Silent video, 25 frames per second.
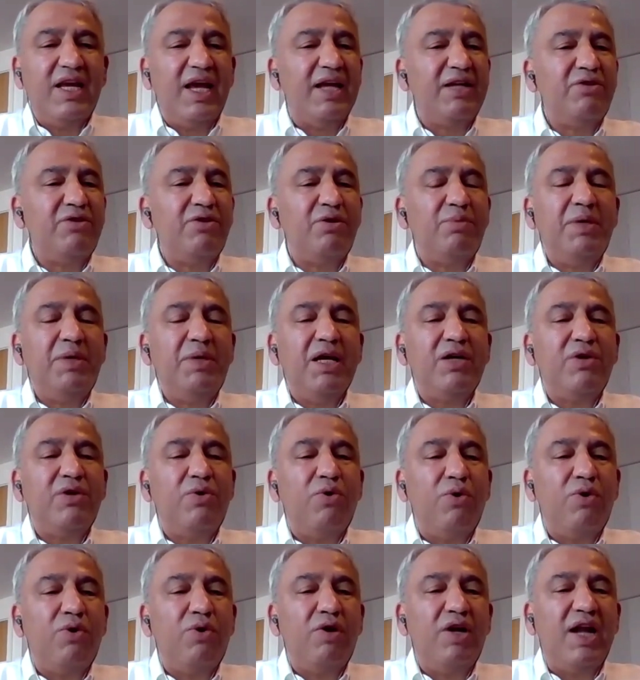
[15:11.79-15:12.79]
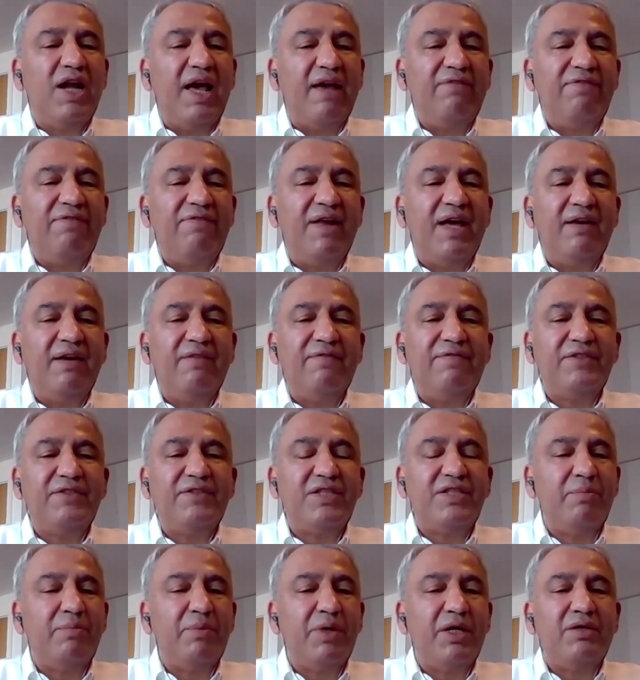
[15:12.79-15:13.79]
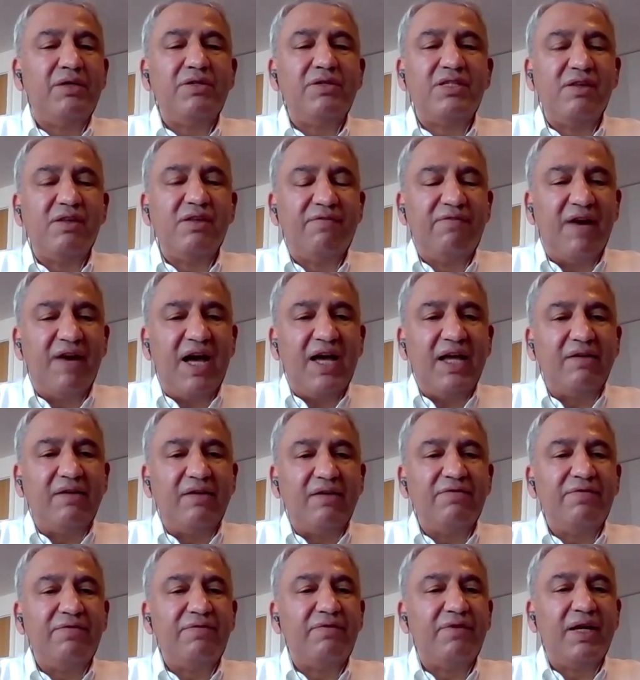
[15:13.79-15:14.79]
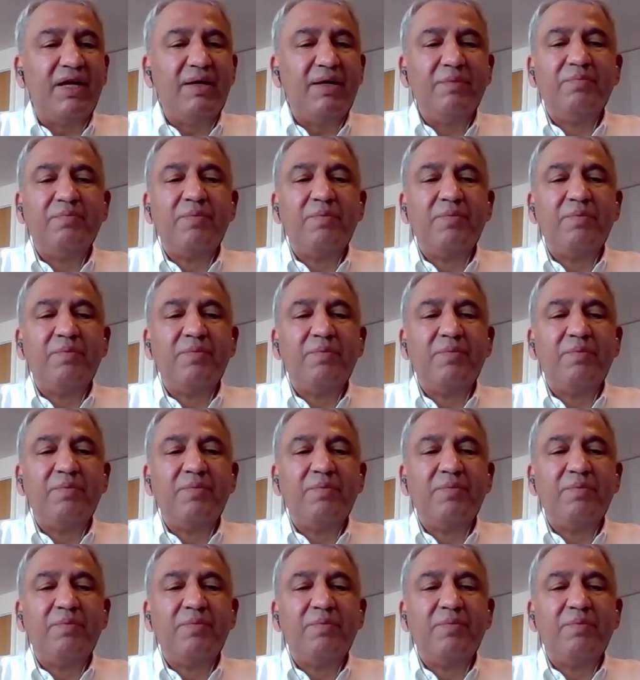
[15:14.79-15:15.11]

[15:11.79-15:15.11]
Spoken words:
It could be a core lifeline for someone to survive, right?